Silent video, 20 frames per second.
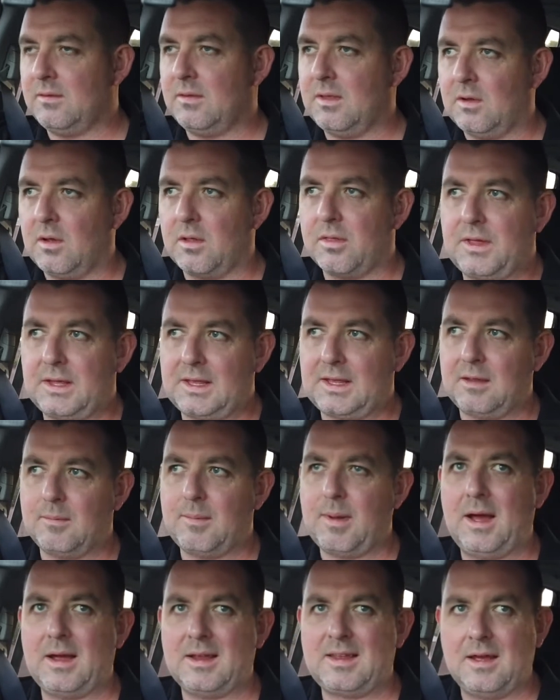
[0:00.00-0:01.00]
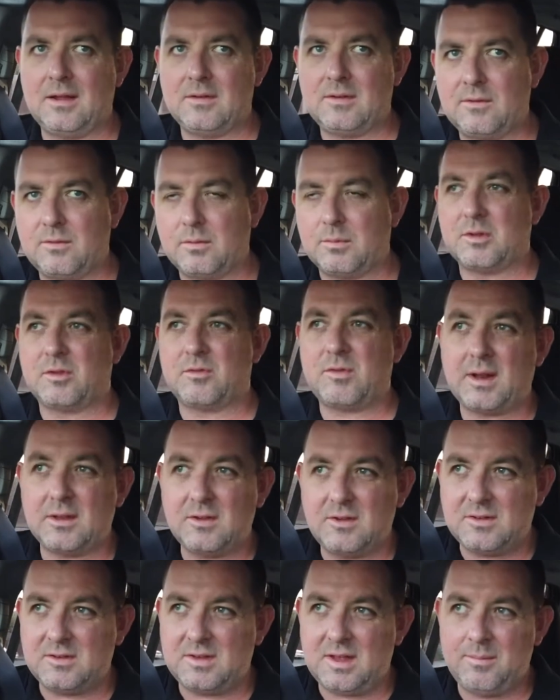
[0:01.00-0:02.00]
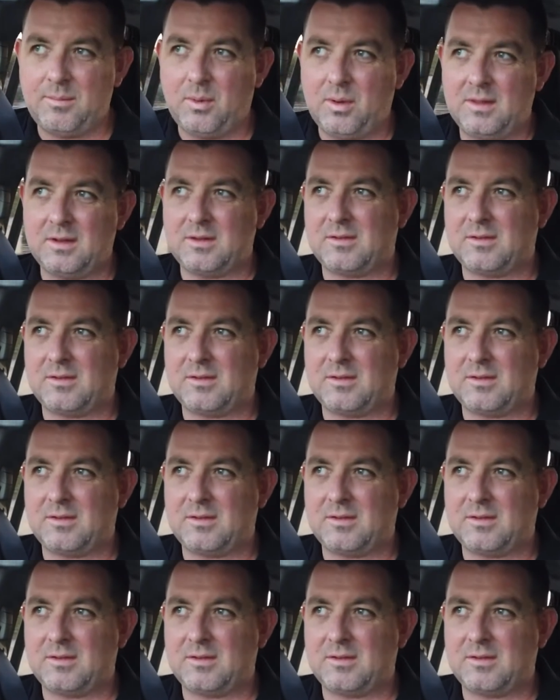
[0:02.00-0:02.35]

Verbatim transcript: they're not thinking about accounting from a strategy standpoint.